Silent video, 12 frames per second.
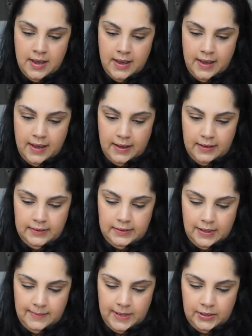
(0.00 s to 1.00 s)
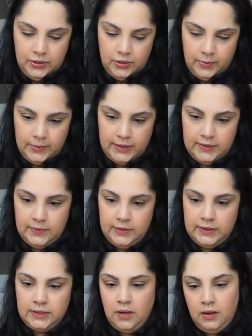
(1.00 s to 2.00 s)
And I'm not sure what this one
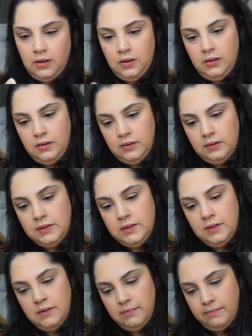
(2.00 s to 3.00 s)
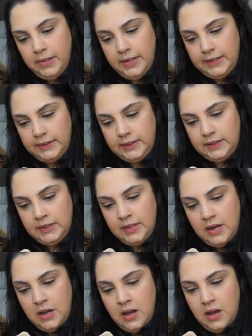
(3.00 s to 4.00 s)
is called, but
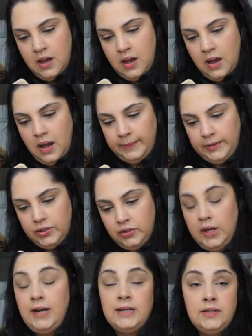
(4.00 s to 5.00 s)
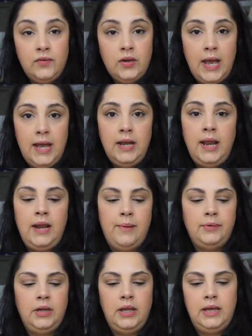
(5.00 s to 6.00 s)
I'm going to try not to forget, and I'm
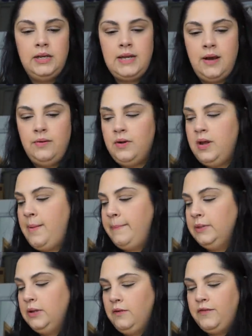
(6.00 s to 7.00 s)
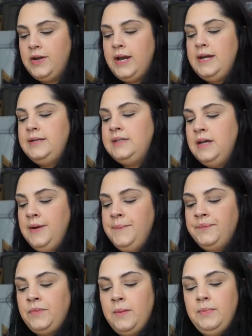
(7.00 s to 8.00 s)
going to link it down below for you guys.
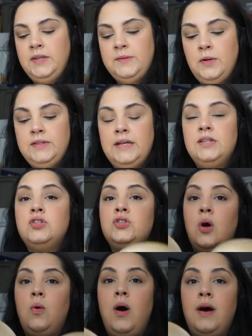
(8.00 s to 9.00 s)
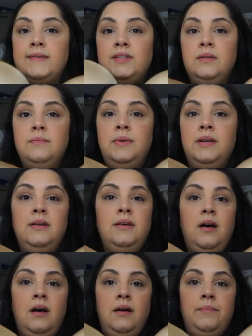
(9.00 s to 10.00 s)
But this bra is like so awesome.
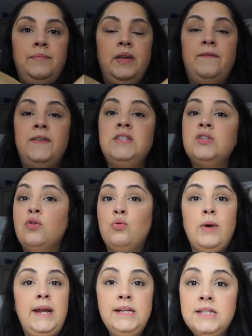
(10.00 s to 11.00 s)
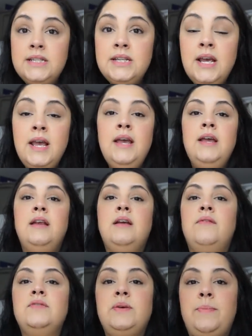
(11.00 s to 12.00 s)
Um, it fits great, it
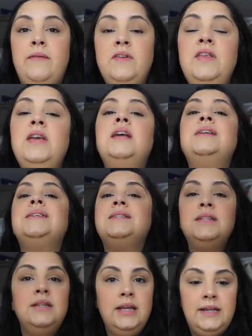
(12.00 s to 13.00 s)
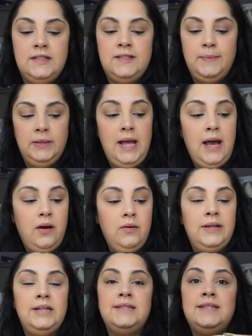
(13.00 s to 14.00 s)
covers up everything, and it doesn't like spill
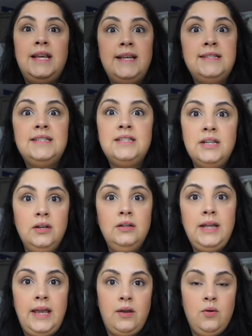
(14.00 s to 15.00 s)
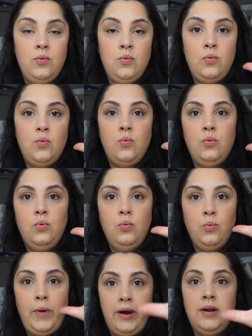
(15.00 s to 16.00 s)
out, and it stays still like
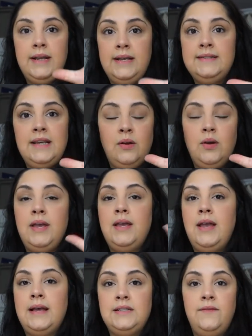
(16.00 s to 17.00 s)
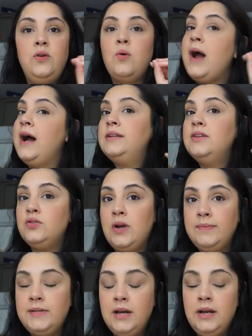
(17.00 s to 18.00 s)
where it is, like as if you had the
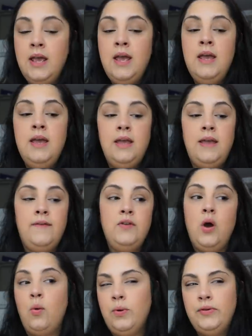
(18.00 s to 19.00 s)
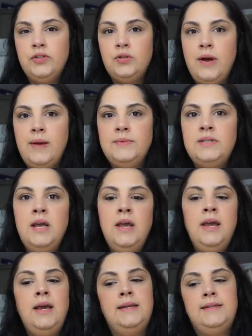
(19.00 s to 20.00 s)
straps on. If you don't wear the straps,
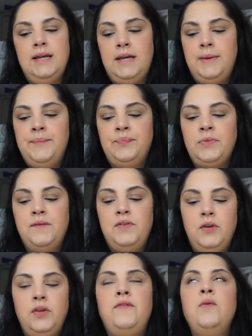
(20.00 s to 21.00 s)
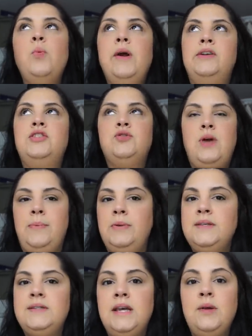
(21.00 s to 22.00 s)
it's like if you wear it
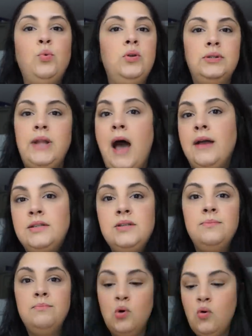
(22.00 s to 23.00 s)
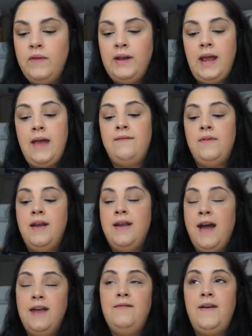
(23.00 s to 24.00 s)
strapless, it will not move. And I have
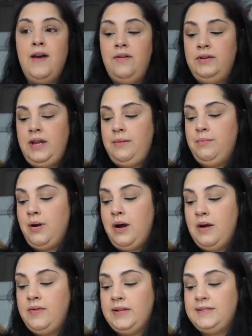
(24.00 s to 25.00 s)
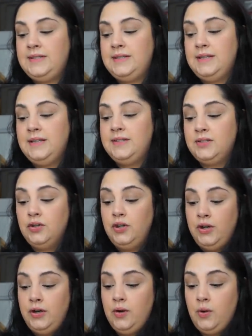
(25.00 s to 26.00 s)
not found a bra that's this
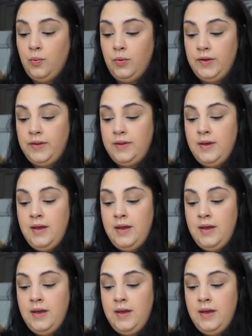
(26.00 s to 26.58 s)
good with